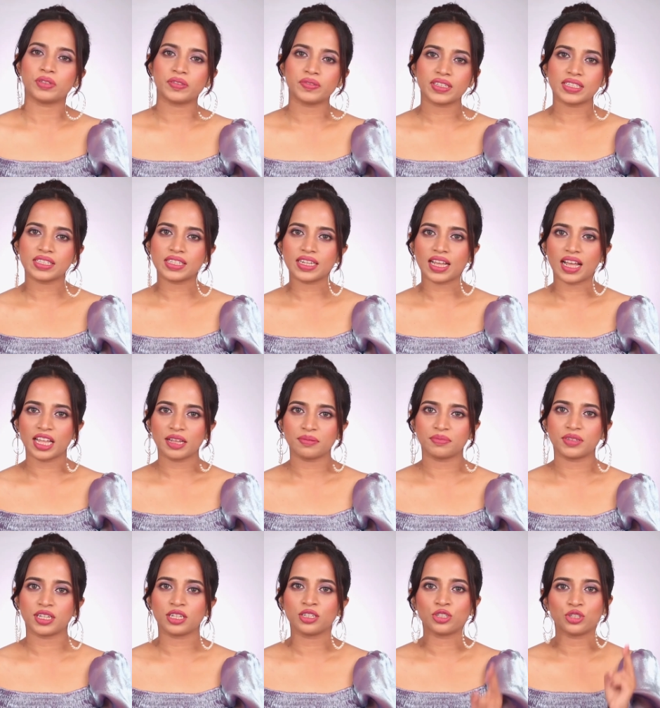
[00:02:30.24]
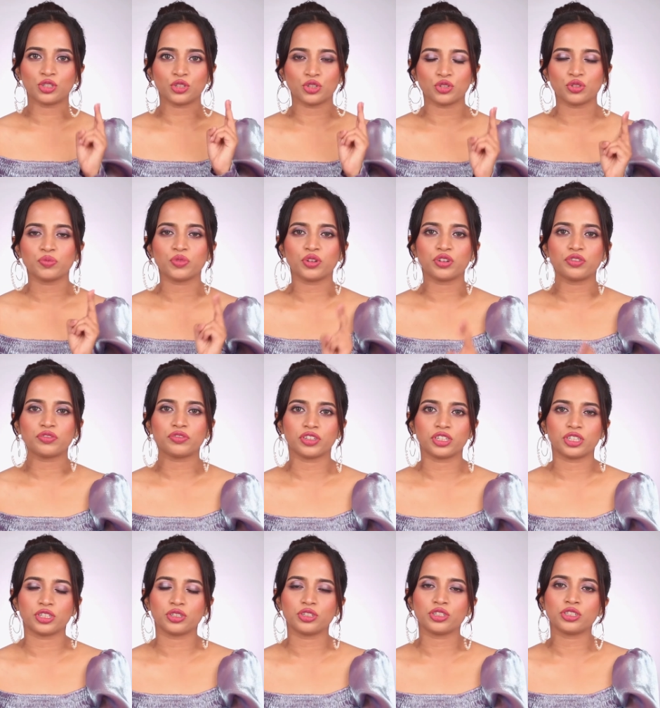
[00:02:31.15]
Now previously I have done 2 more
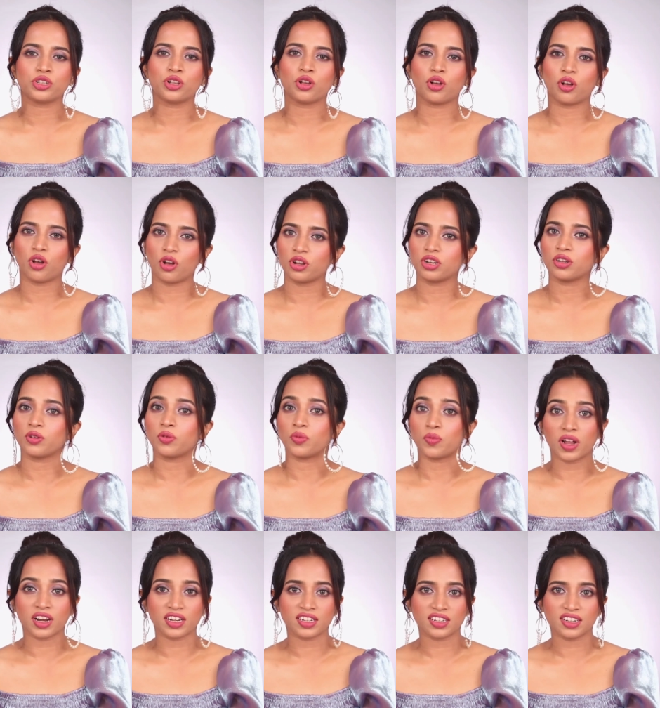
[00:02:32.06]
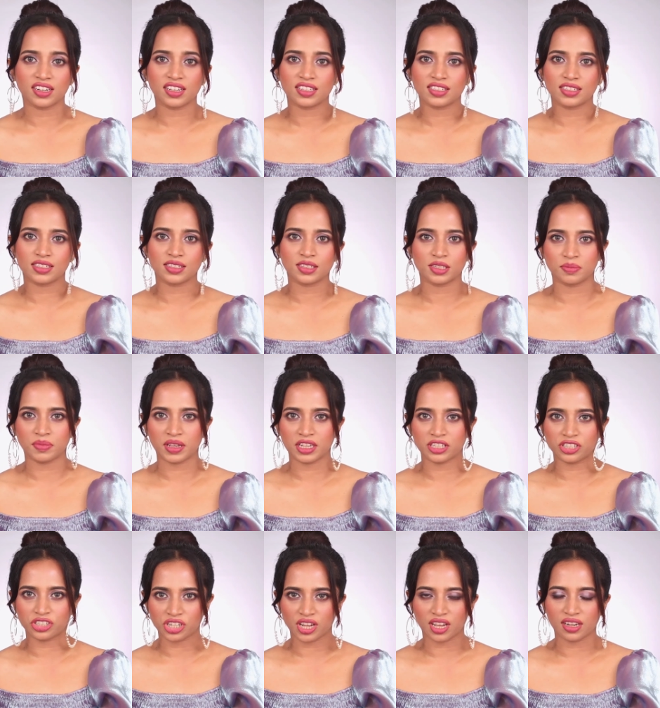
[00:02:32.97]
videos on one-day lenses in
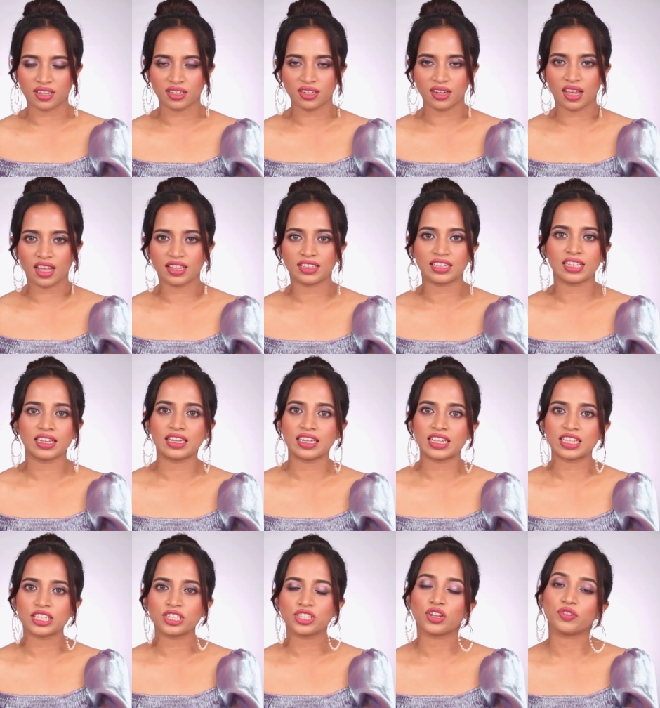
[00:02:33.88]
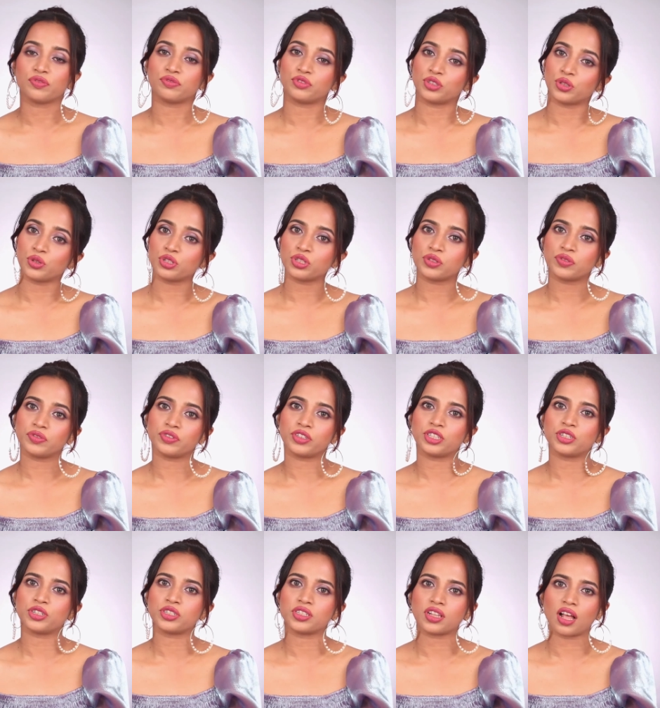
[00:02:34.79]
my channel, and the links of those
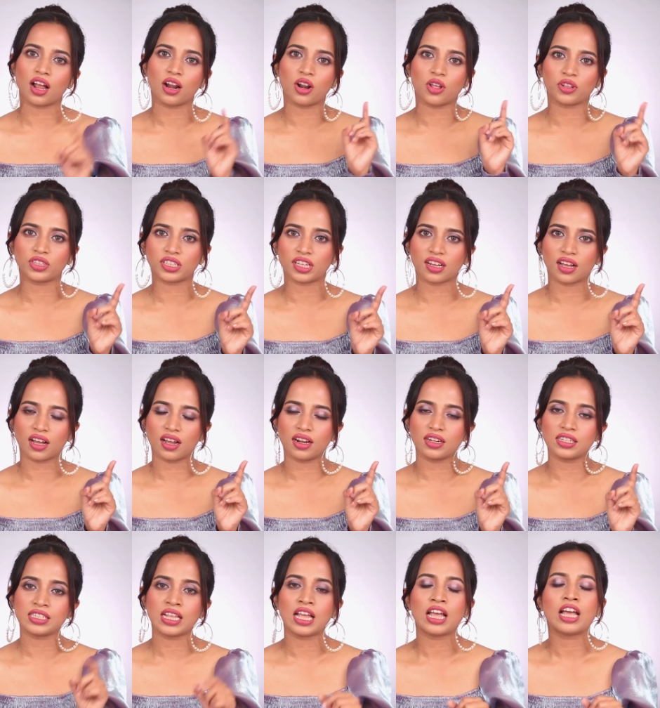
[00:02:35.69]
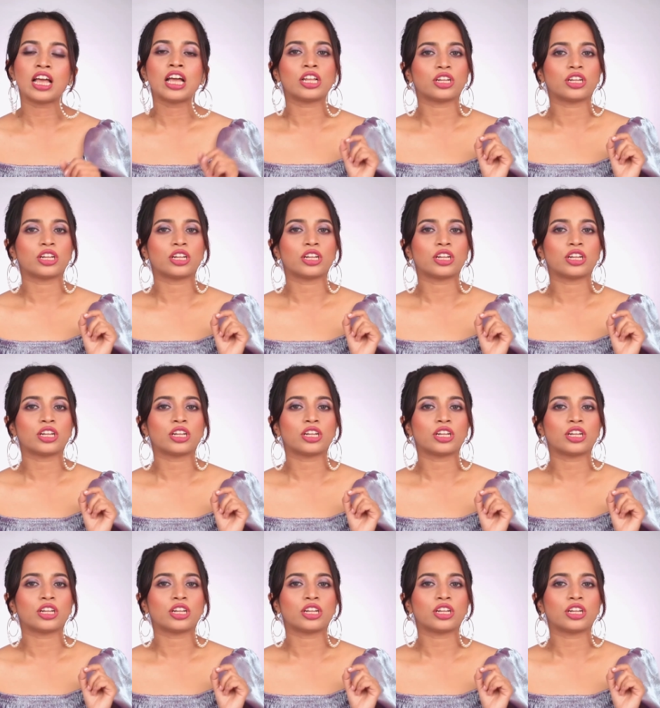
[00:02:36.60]
videos are on the cards.